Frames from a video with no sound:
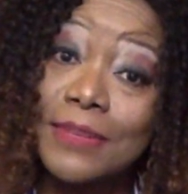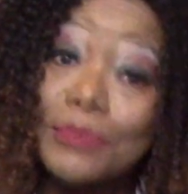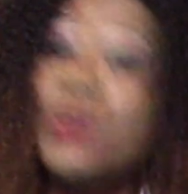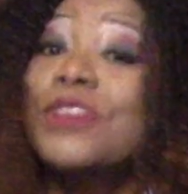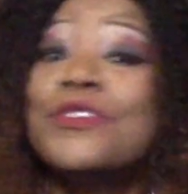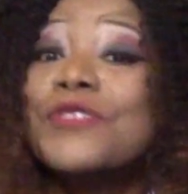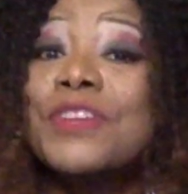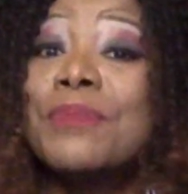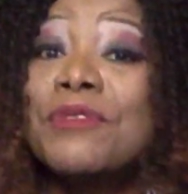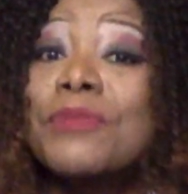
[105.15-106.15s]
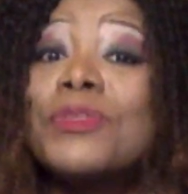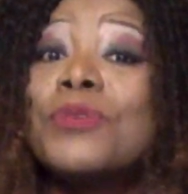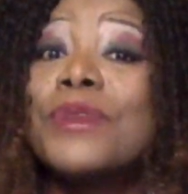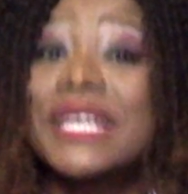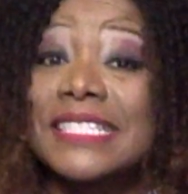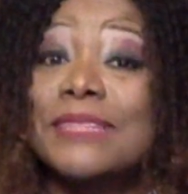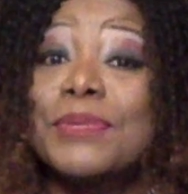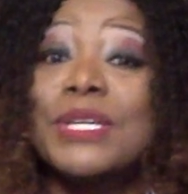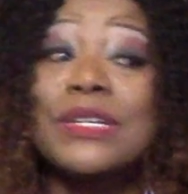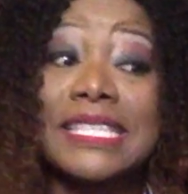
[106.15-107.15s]
Both of them are from the West
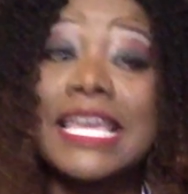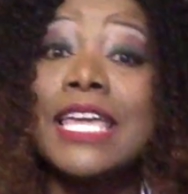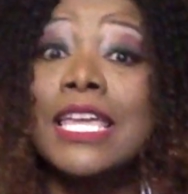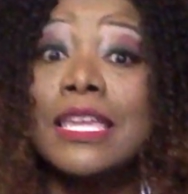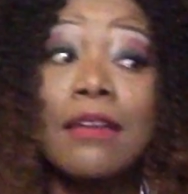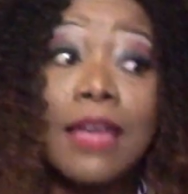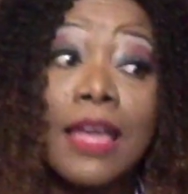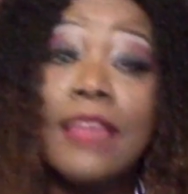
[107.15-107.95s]
because they